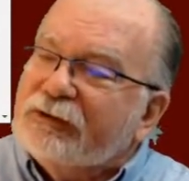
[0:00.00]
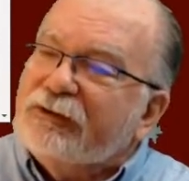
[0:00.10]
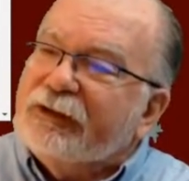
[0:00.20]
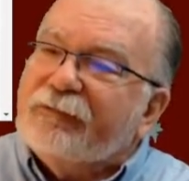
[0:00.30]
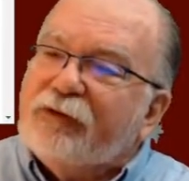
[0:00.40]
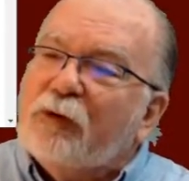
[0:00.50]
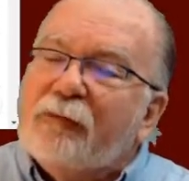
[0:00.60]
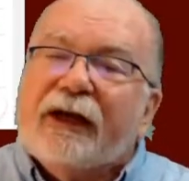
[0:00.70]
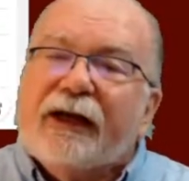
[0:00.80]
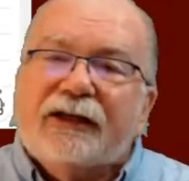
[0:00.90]
give you a
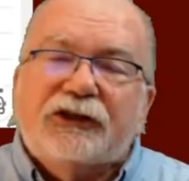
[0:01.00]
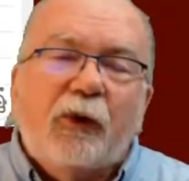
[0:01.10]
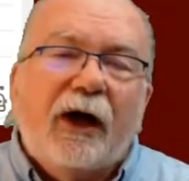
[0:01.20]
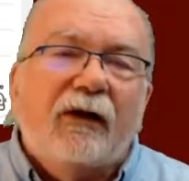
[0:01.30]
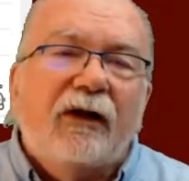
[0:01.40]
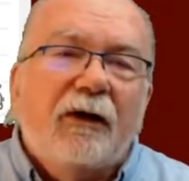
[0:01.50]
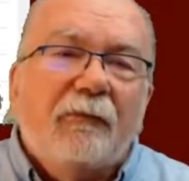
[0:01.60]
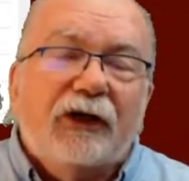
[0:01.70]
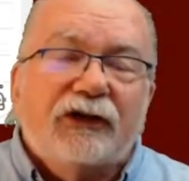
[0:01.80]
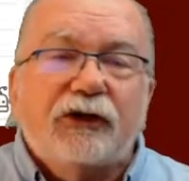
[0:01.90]
meeting as well,
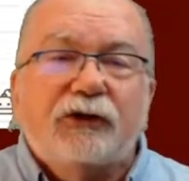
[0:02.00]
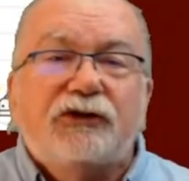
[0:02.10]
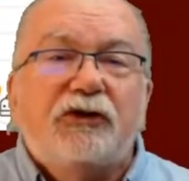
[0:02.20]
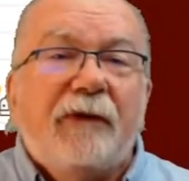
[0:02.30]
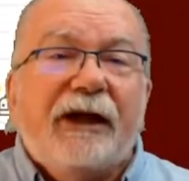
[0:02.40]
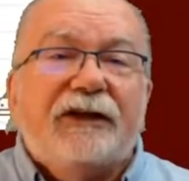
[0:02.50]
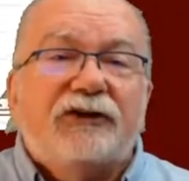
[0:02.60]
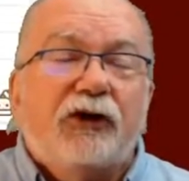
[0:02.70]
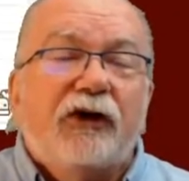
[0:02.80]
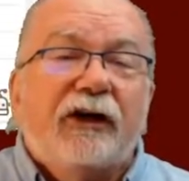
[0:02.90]
because those two meetings
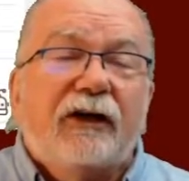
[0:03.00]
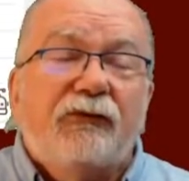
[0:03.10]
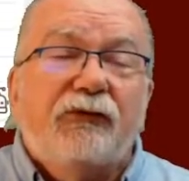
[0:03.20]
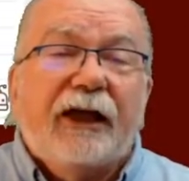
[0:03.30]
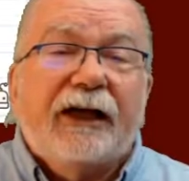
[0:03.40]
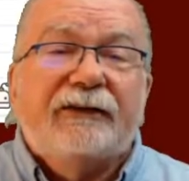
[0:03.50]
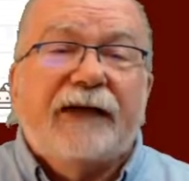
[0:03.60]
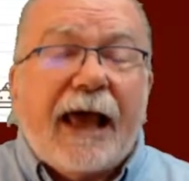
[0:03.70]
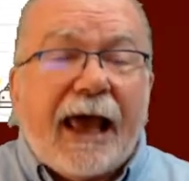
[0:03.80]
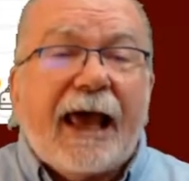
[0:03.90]
are going to conflict,
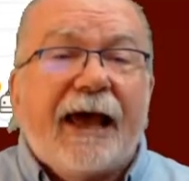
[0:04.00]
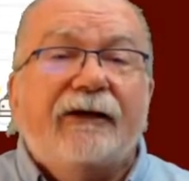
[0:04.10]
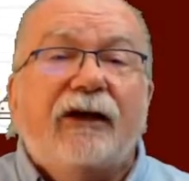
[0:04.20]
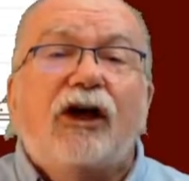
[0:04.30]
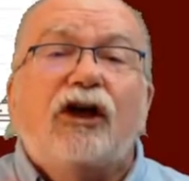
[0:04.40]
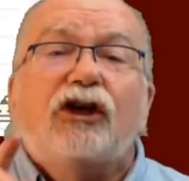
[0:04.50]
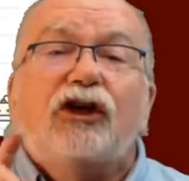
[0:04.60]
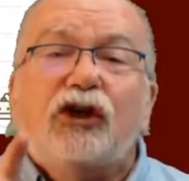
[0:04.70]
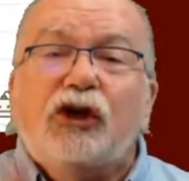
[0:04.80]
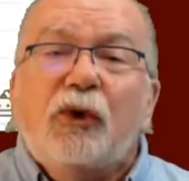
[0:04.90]
and
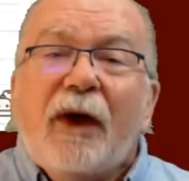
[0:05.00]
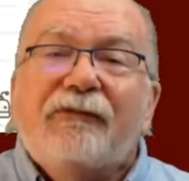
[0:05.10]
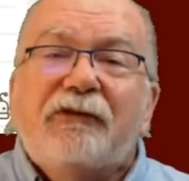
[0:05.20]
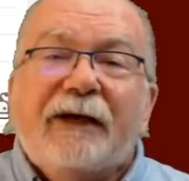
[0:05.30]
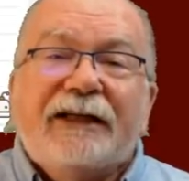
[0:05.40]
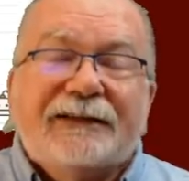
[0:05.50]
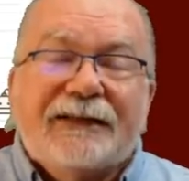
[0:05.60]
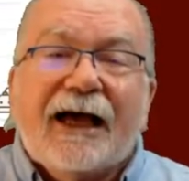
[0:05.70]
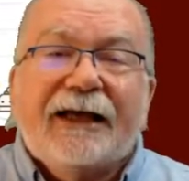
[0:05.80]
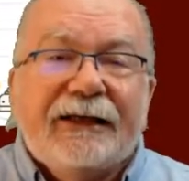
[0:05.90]
you have to be
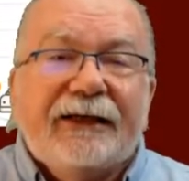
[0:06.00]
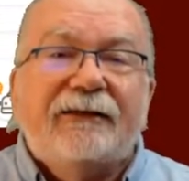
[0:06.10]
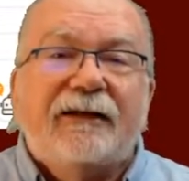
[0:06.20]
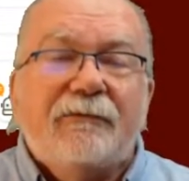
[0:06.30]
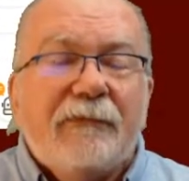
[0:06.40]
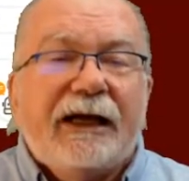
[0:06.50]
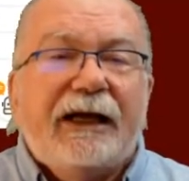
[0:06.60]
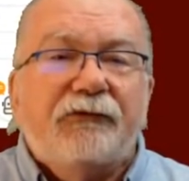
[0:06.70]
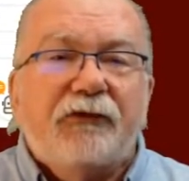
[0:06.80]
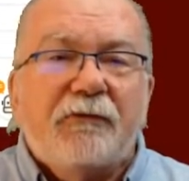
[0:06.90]
signed into the
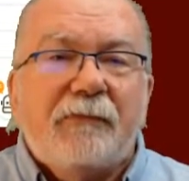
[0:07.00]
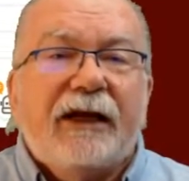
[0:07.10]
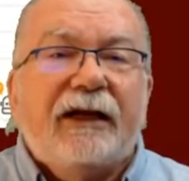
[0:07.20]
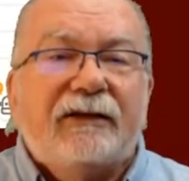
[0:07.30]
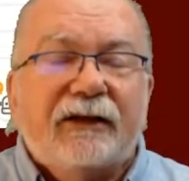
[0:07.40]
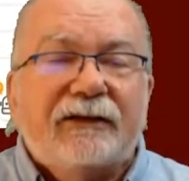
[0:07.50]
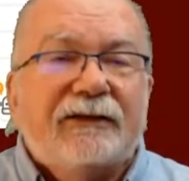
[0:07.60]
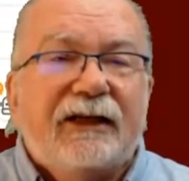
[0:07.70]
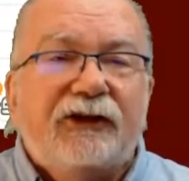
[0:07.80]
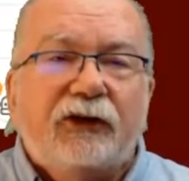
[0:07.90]
meeting for the meeting to
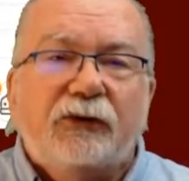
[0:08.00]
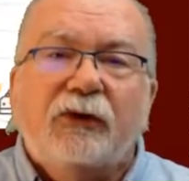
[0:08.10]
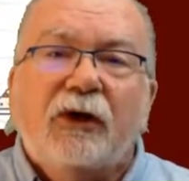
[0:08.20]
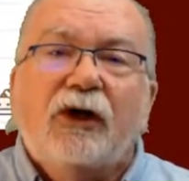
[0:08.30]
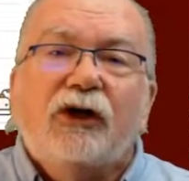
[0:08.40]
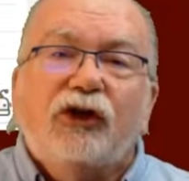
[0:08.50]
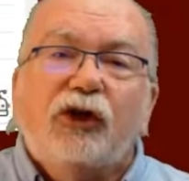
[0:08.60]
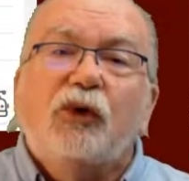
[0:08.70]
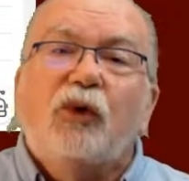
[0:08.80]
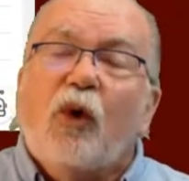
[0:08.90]
continue.
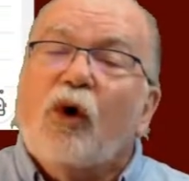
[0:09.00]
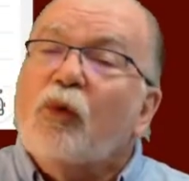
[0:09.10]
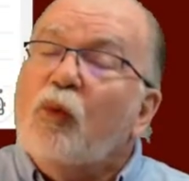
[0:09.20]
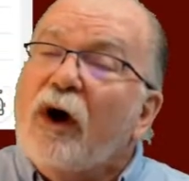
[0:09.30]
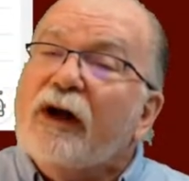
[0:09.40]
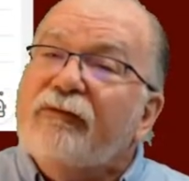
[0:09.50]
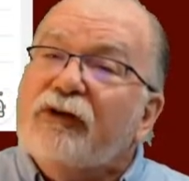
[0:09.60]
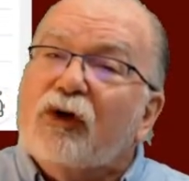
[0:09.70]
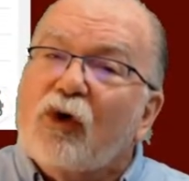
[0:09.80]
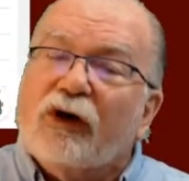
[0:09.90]
You or one of
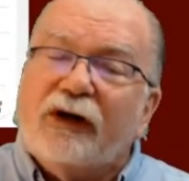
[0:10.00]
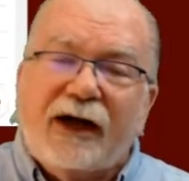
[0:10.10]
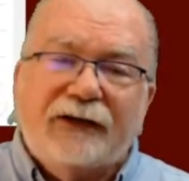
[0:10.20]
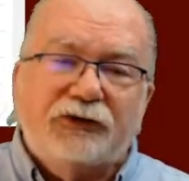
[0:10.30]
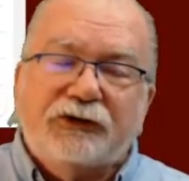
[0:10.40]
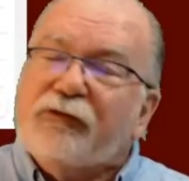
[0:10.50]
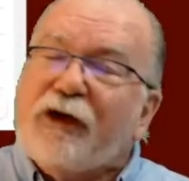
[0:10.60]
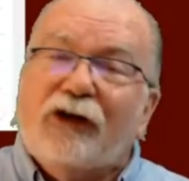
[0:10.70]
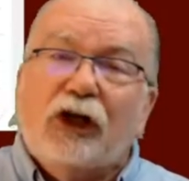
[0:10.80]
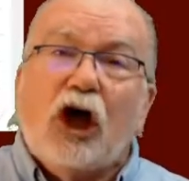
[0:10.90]
your organizers. If you
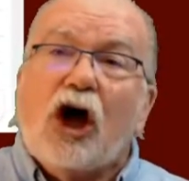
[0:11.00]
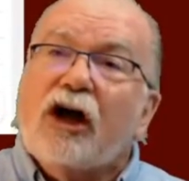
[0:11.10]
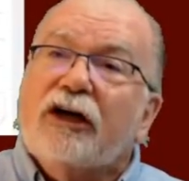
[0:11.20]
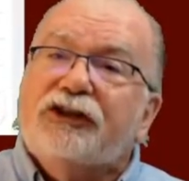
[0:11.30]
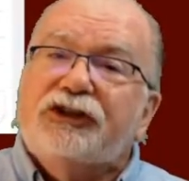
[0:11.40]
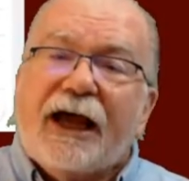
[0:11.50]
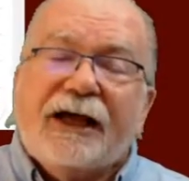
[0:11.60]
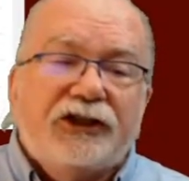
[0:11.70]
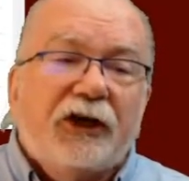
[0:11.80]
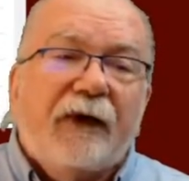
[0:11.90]
have a large
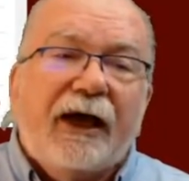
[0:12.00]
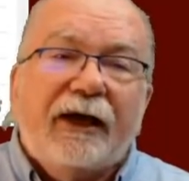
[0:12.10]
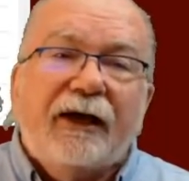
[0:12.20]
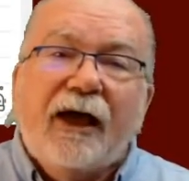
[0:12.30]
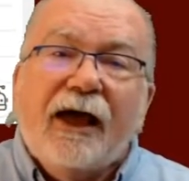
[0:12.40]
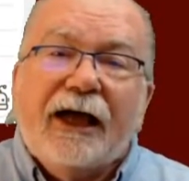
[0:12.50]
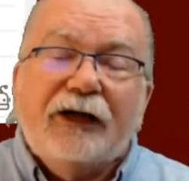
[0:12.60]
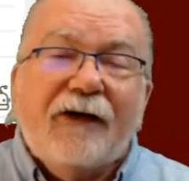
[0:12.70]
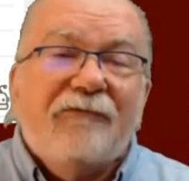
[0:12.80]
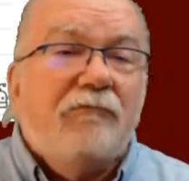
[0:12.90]
HOA and you have